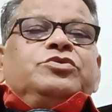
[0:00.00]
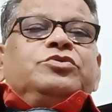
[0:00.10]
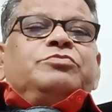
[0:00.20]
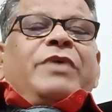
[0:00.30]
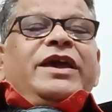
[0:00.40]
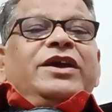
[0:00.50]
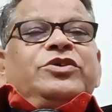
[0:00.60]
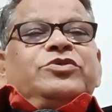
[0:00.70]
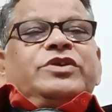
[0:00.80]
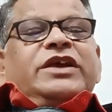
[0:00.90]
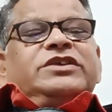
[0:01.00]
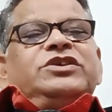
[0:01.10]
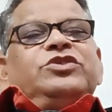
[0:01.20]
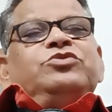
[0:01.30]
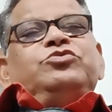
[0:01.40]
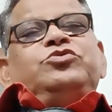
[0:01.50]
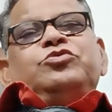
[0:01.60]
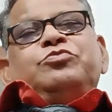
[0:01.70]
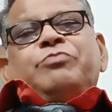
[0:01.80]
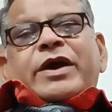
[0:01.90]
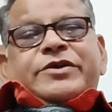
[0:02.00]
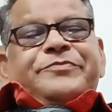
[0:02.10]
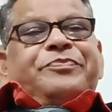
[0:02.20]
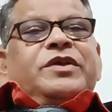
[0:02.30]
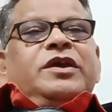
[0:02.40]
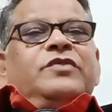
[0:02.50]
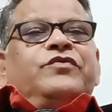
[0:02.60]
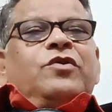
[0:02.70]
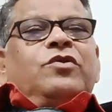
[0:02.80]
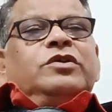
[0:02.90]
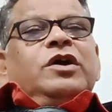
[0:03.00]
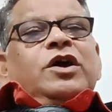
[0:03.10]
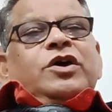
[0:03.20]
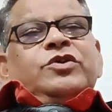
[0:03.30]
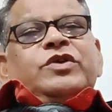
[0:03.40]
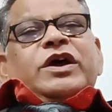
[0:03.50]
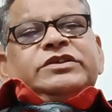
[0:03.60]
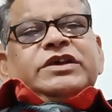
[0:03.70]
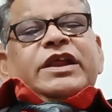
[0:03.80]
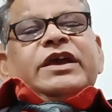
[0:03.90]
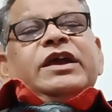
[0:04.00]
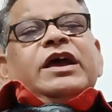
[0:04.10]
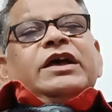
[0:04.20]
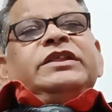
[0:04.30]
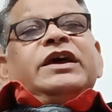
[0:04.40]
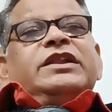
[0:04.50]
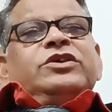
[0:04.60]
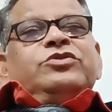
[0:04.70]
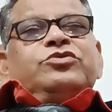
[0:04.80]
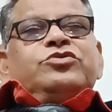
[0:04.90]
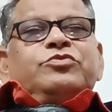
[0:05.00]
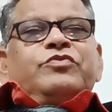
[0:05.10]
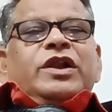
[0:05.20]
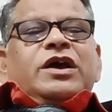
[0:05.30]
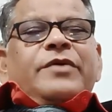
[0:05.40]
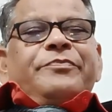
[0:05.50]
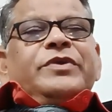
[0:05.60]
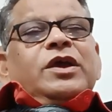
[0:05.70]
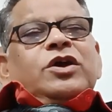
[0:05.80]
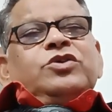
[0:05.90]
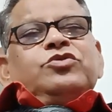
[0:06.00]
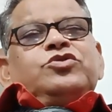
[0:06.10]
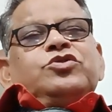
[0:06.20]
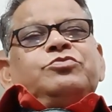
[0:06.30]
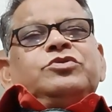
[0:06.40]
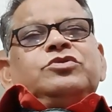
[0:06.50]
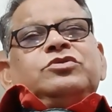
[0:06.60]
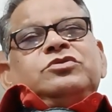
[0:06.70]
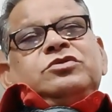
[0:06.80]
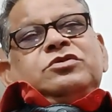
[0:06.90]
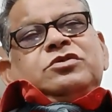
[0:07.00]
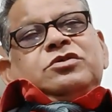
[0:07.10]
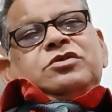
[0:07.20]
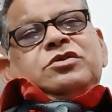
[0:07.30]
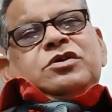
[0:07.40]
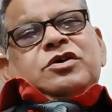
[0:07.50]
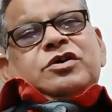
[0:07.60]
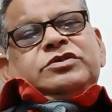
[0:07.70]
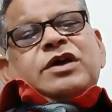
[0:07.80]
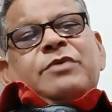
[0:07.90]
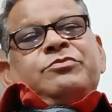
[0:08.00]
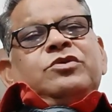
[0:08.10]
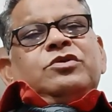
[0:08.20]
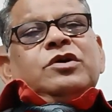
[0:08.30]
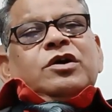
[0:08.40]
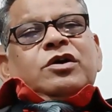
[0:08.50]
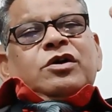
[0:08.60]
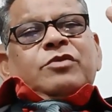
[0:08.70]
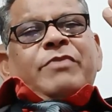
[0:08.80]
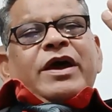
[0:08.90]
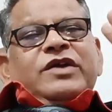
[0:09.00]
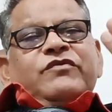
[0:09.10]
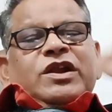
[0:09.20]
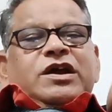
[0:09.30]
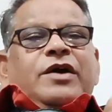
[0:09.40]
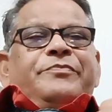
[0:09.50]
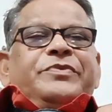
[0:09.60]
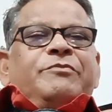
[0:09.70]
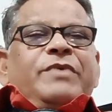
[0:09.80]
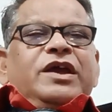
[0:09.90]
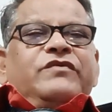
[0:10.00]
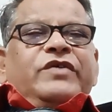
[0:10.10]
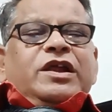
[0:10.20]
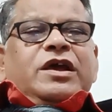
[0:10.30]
mic, you touch the YouTube mic. In phone, you touch the ring, then YouTube will come. YouTube some mic will come. Mic will